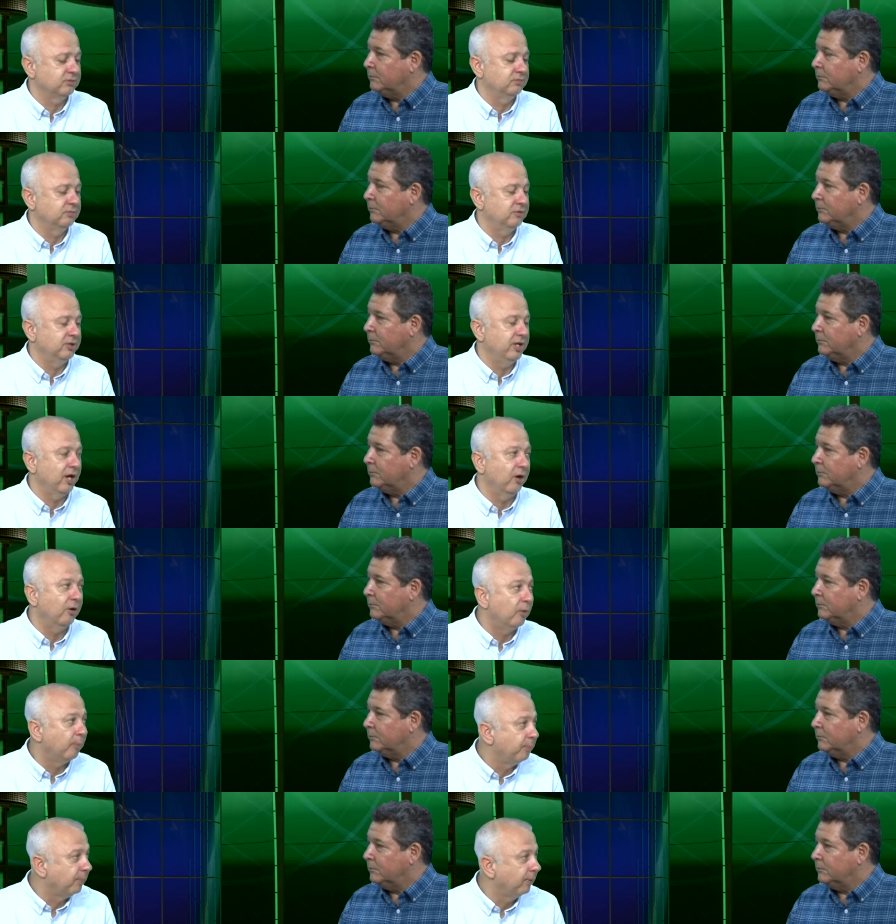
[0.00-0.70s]

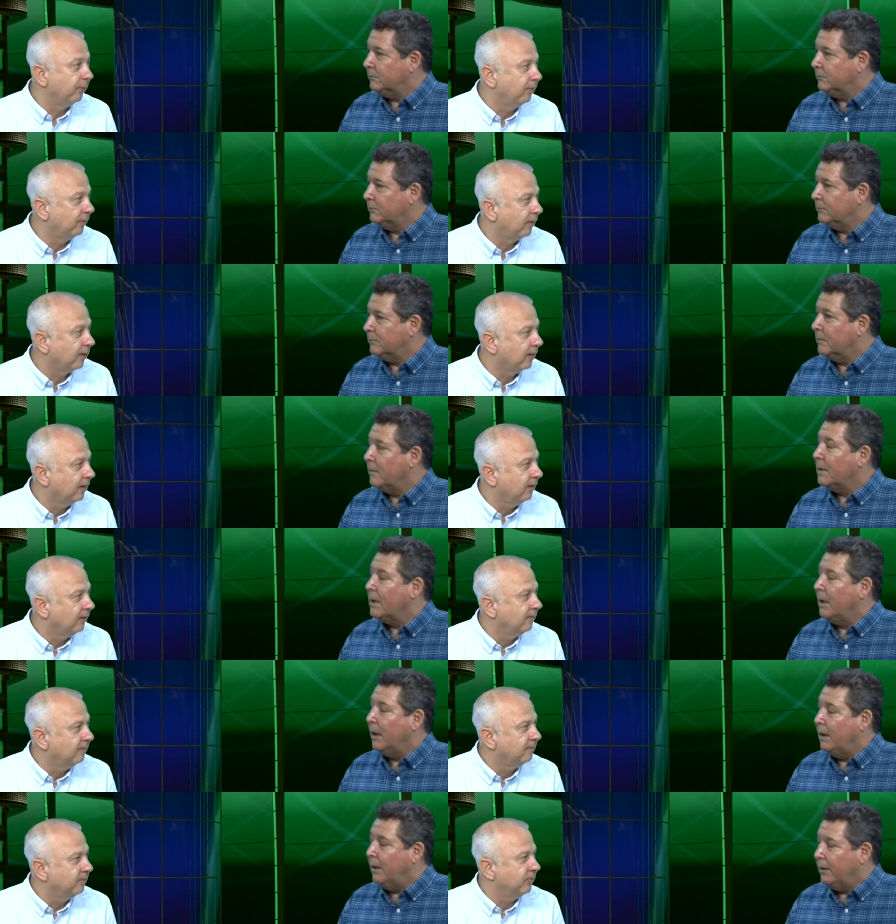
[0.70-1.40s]
Speaker 1: Yelp,
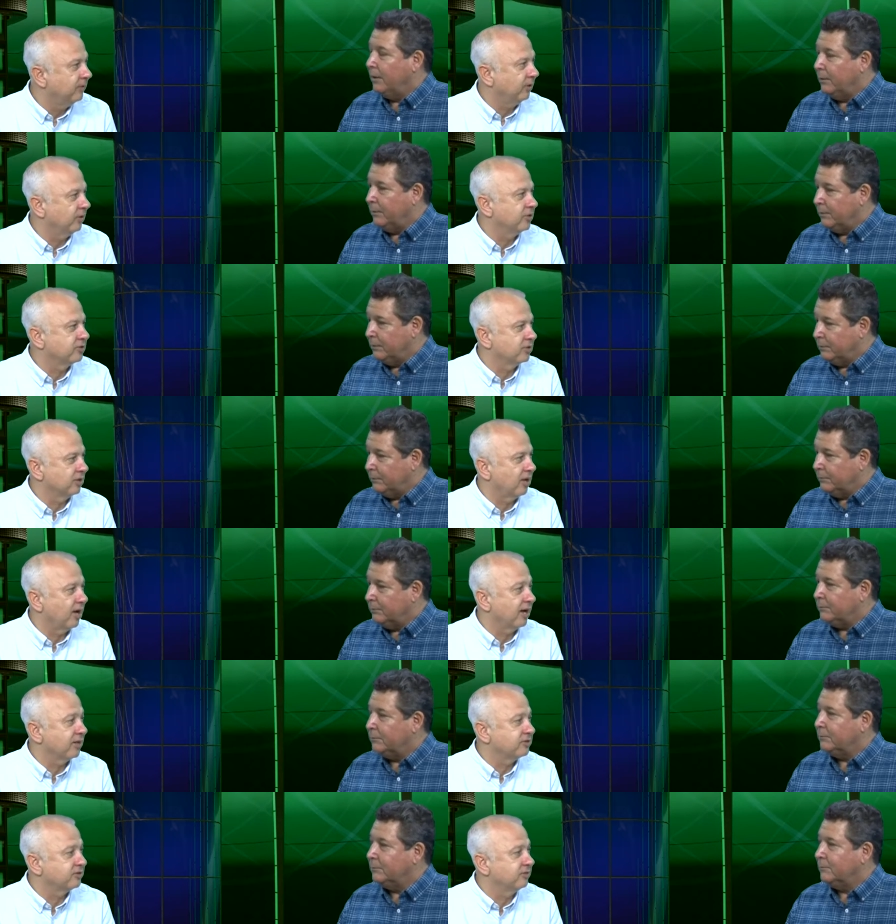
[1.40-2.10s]
there's
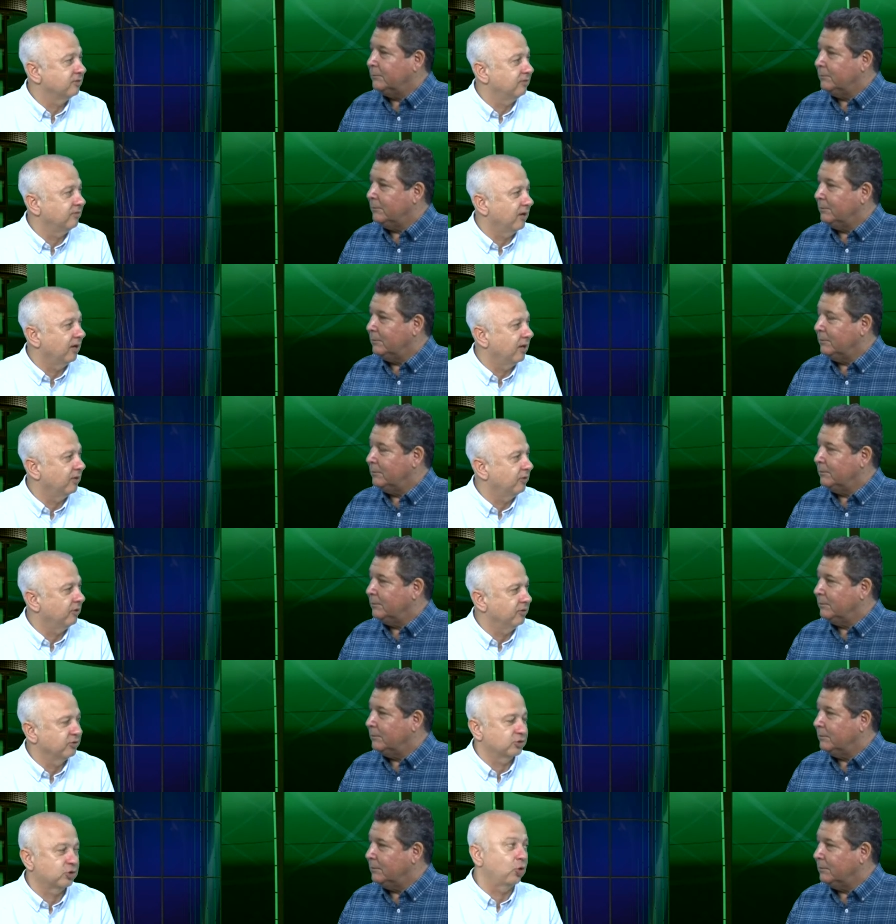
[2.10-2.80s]
lots of
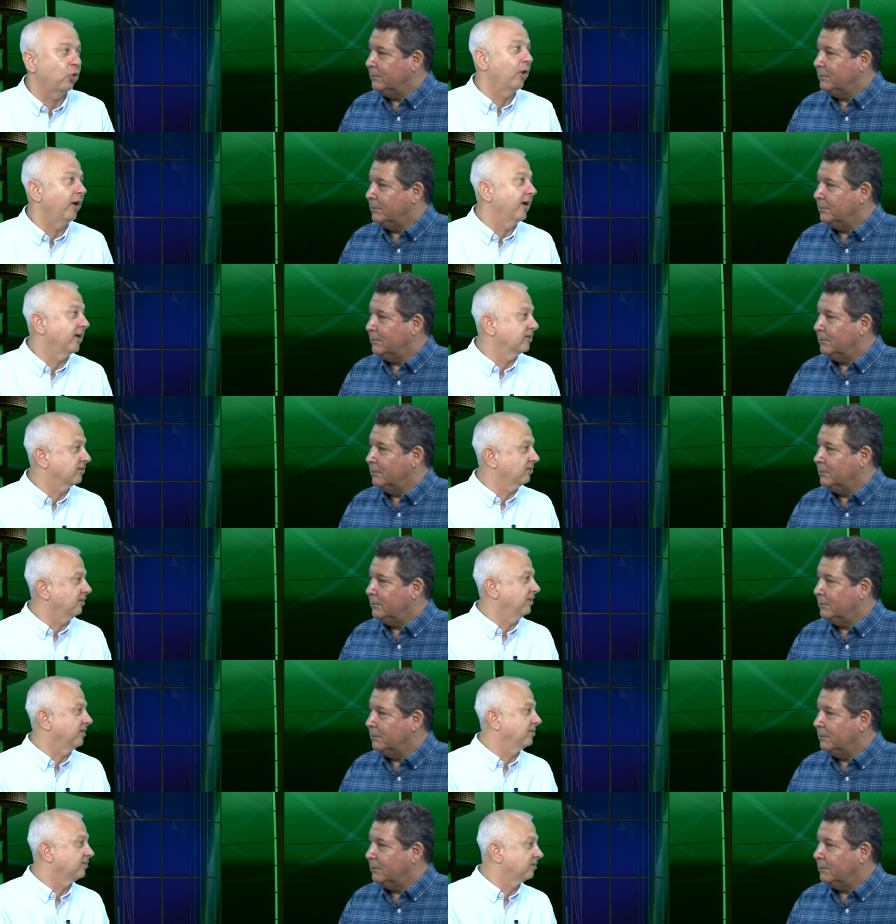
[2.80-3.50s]
others,
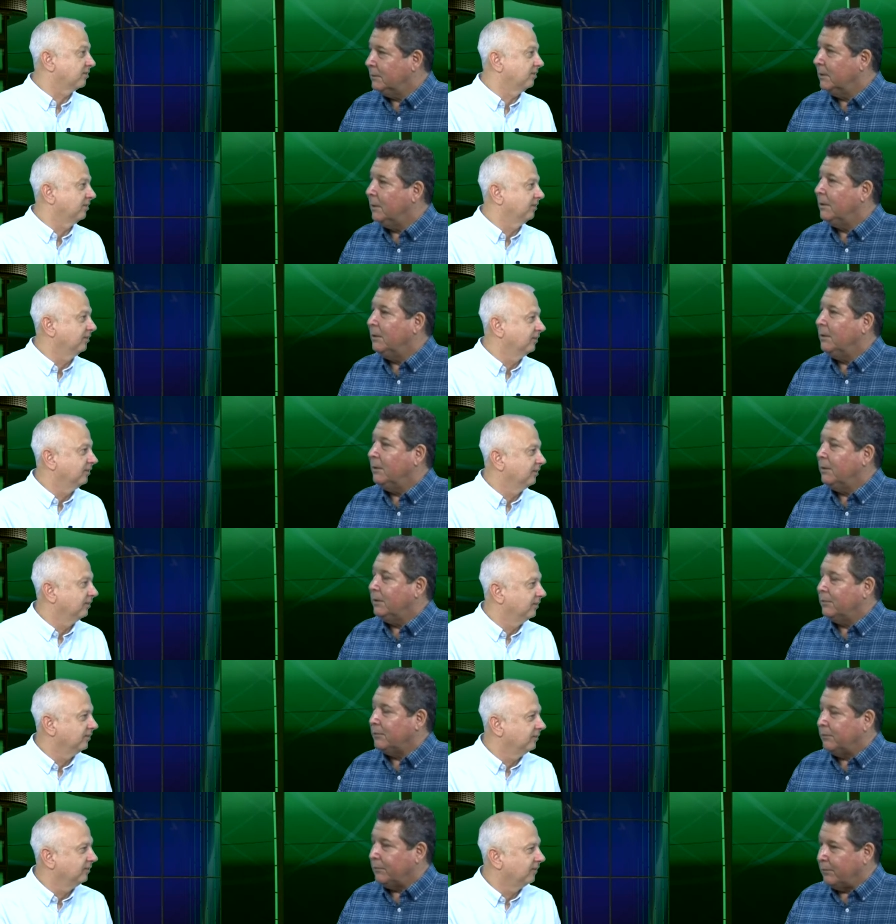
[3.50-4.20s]
Craigslist.
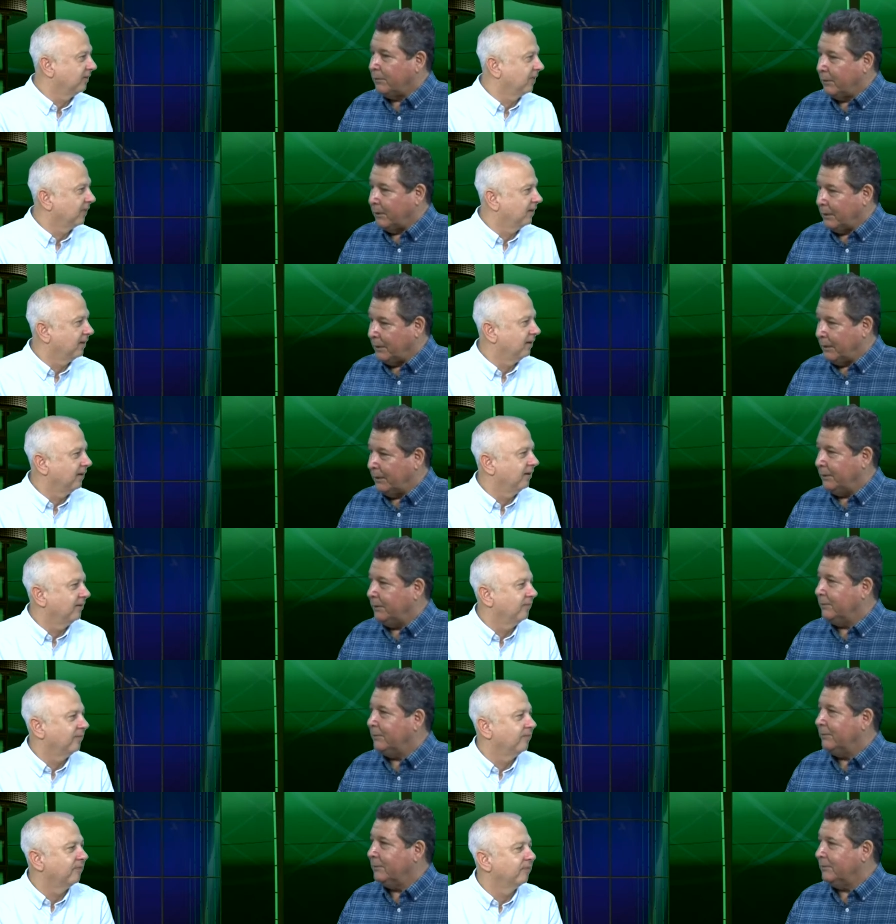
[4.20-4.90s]
Right.
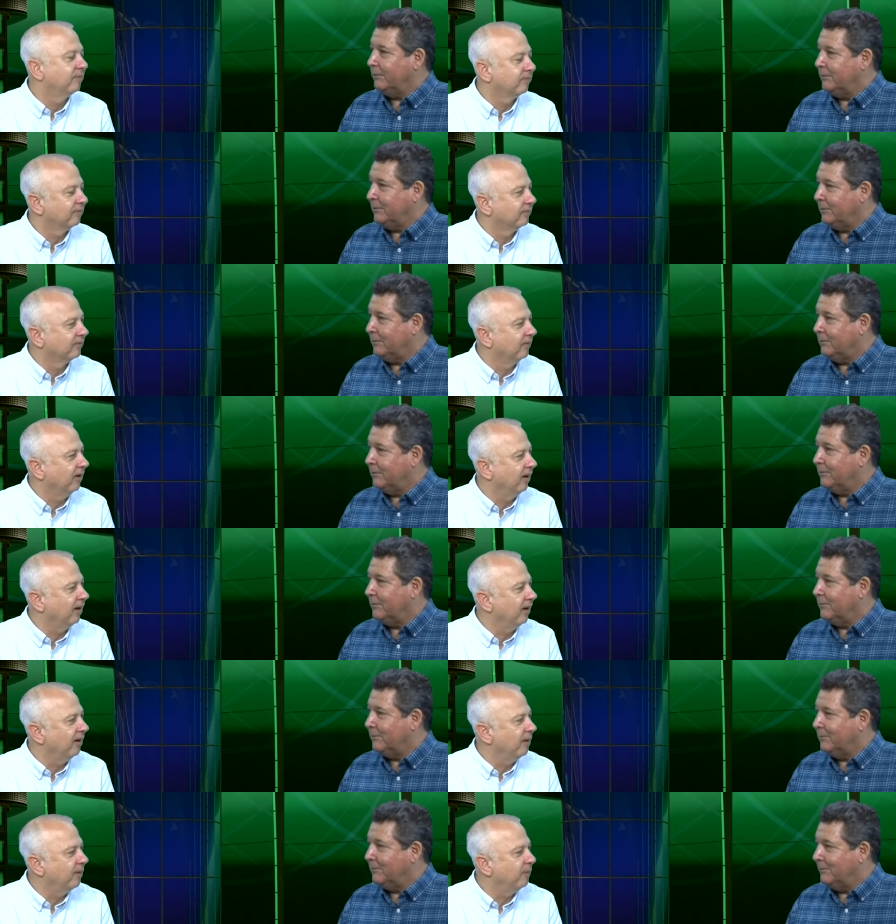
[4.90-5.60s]

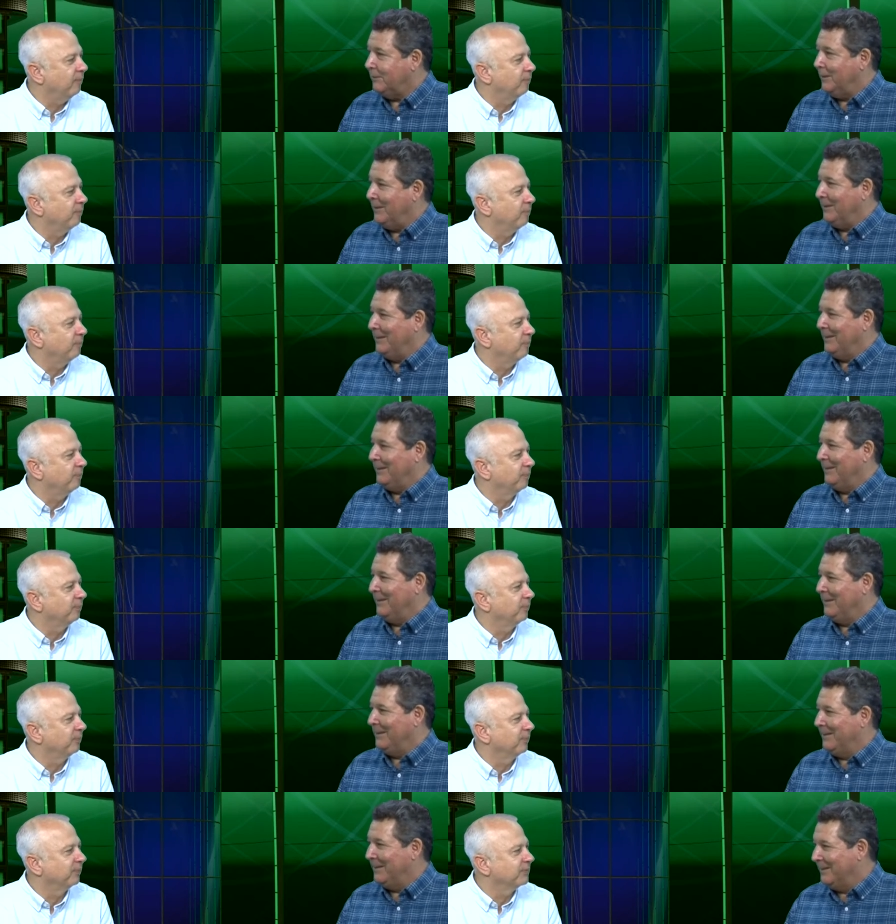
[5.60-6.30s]

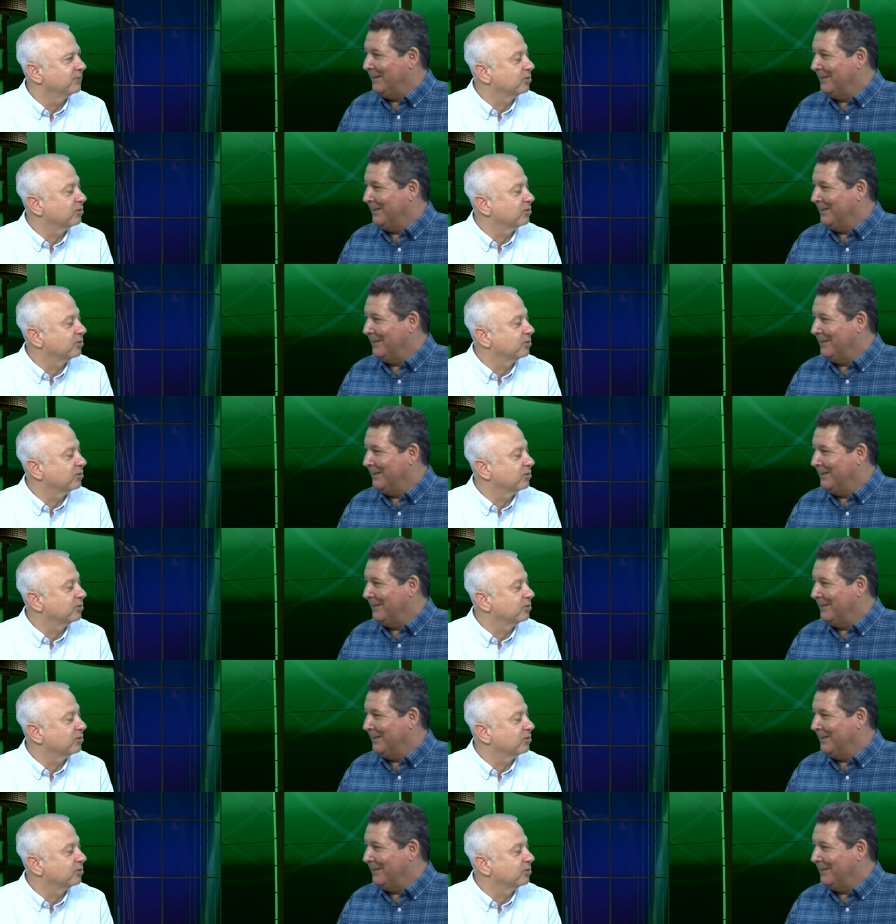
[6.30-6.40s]
Um,